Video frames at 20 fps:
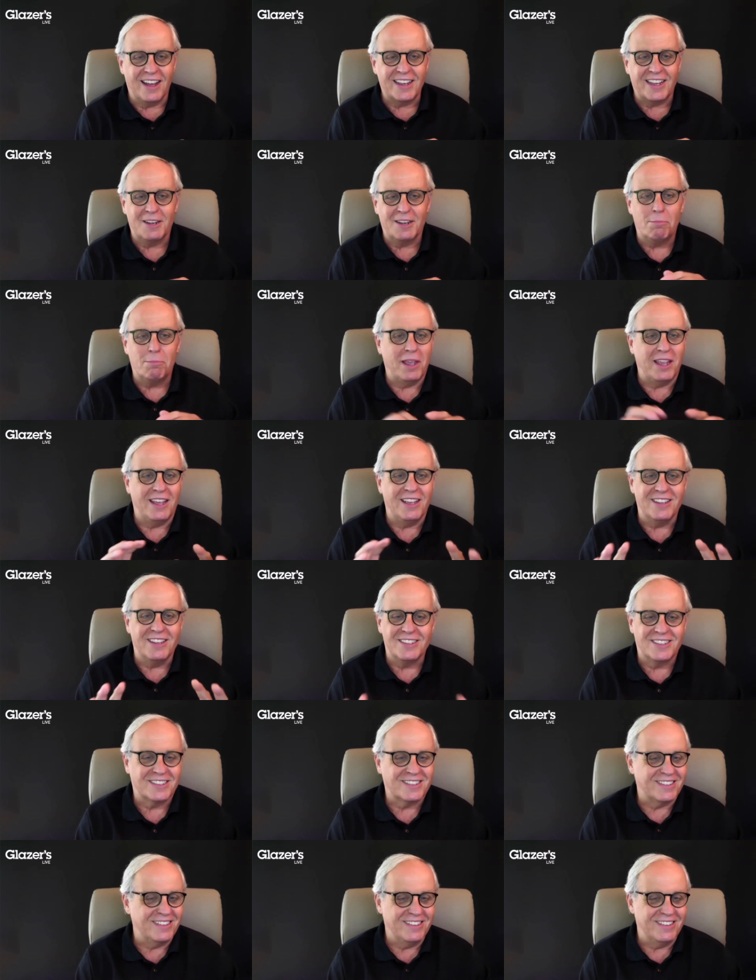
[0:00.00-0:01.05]
I can be
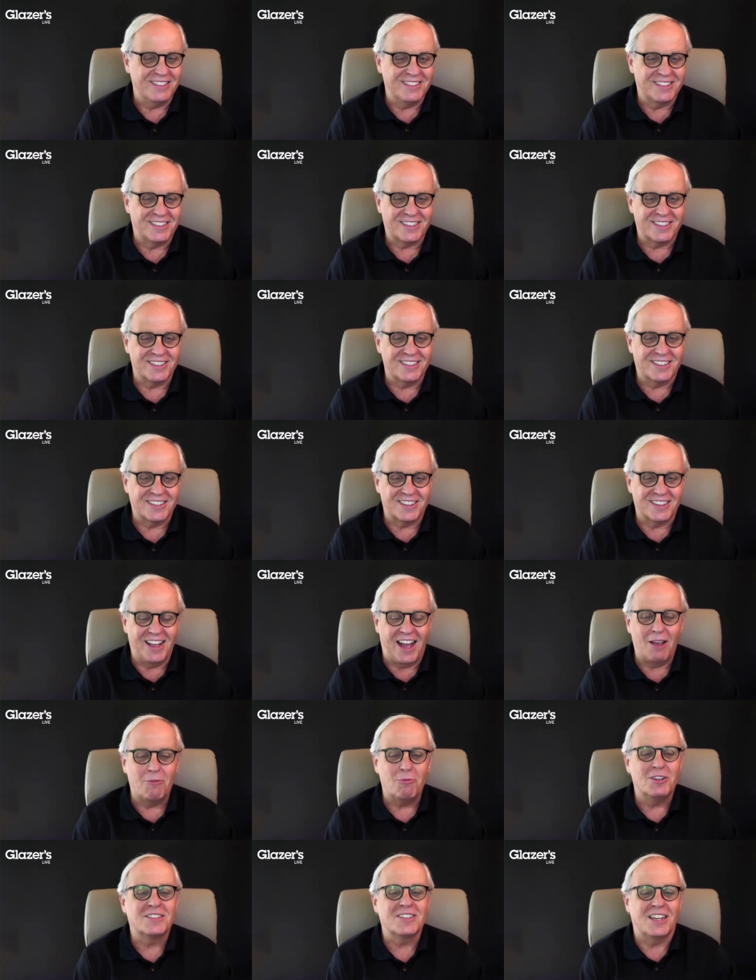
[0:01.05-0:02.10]
as
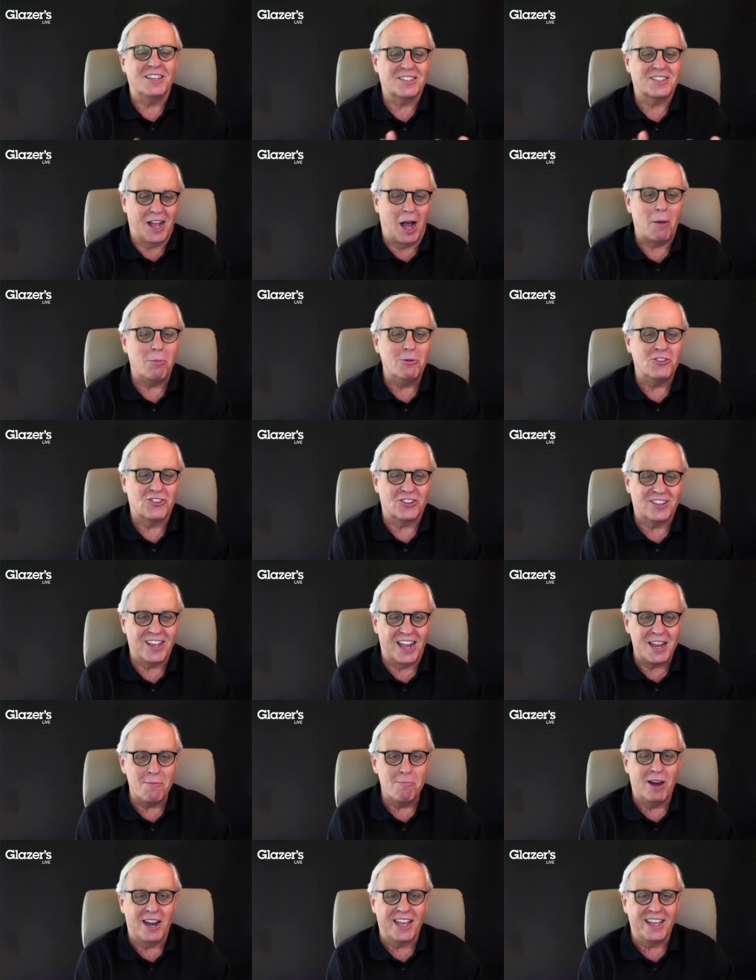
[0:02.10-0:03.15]
I would say snobbish as
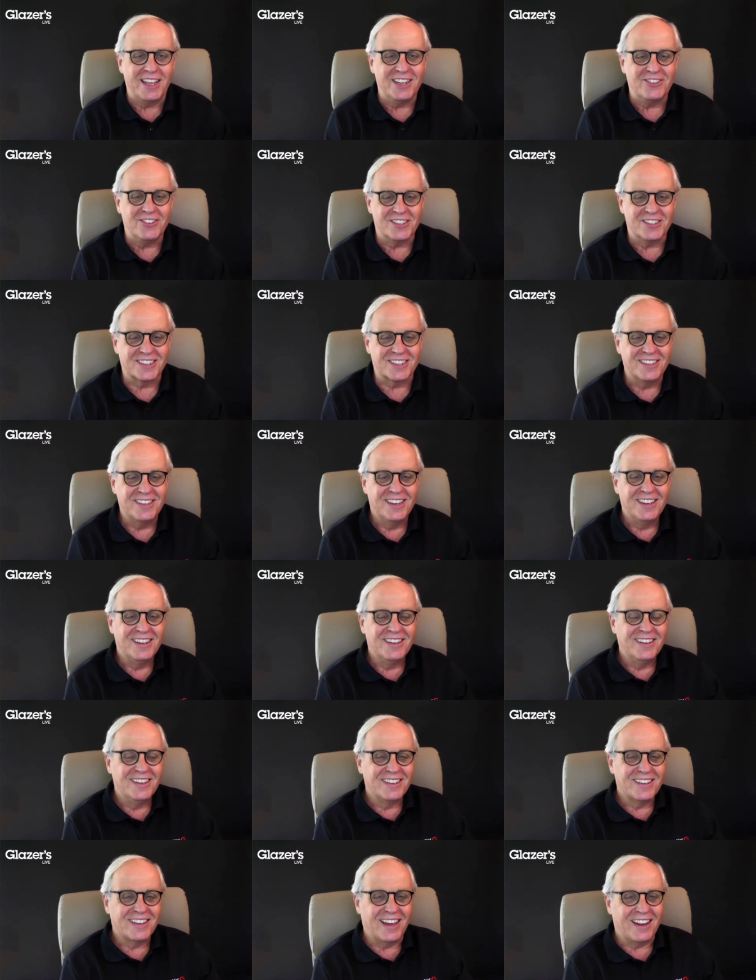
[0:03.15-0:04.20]
anybody, and just
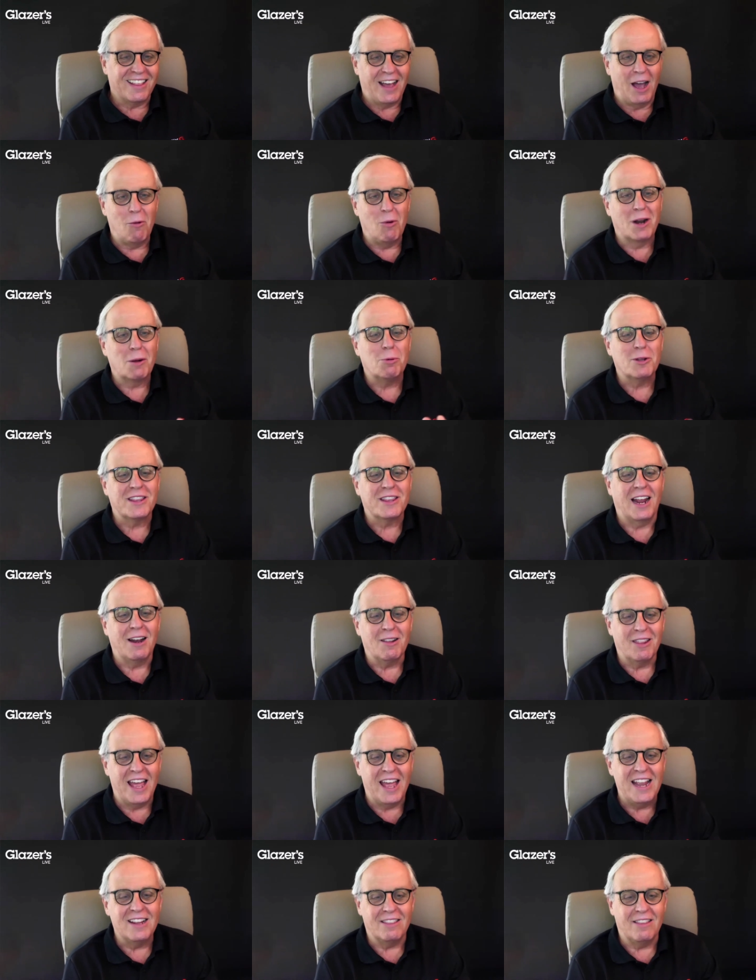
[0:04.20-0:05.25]
kind of I want to put that
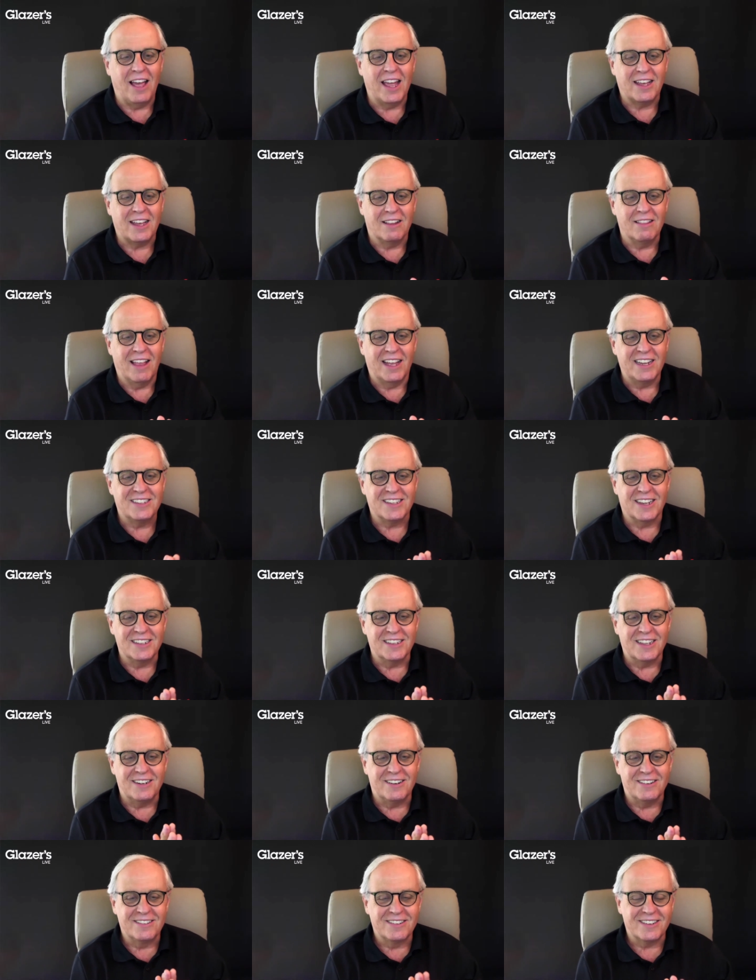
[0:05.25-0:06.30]
Leica lens on
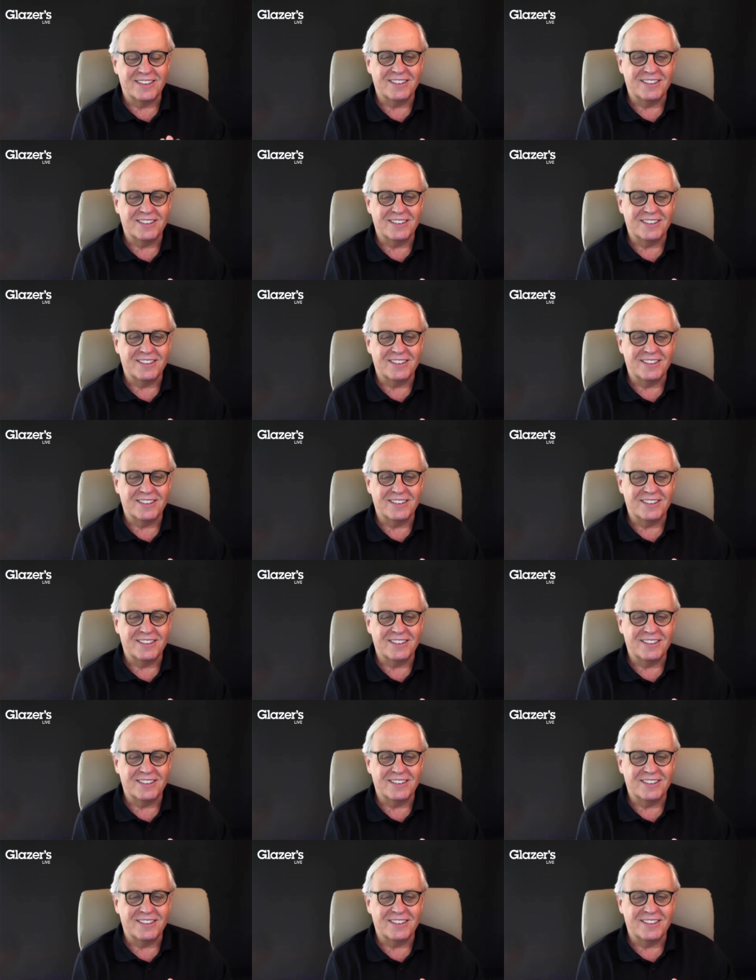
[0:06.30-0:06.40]
there.